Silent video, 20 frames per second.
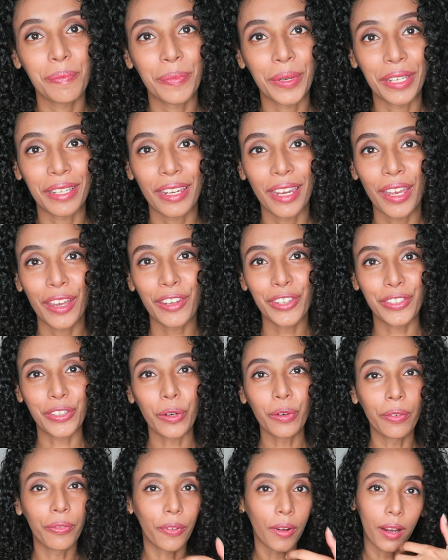but
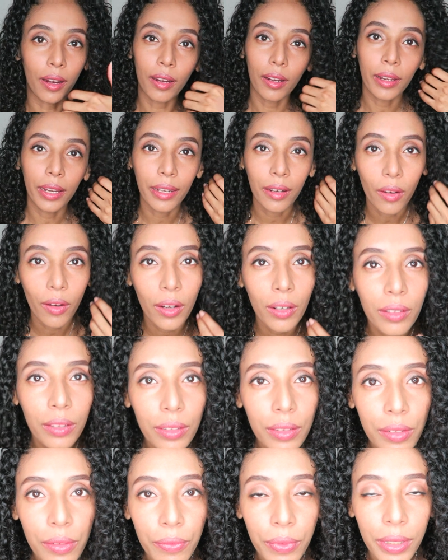so far it all
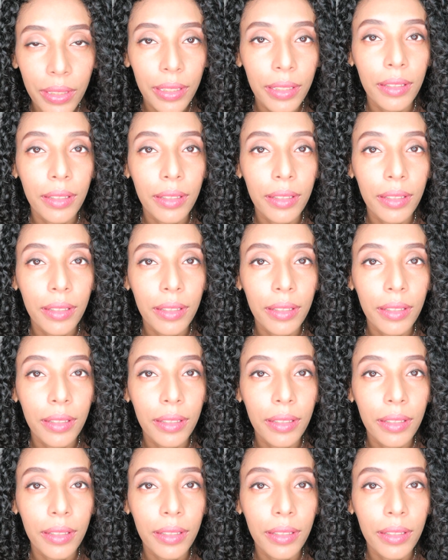looks really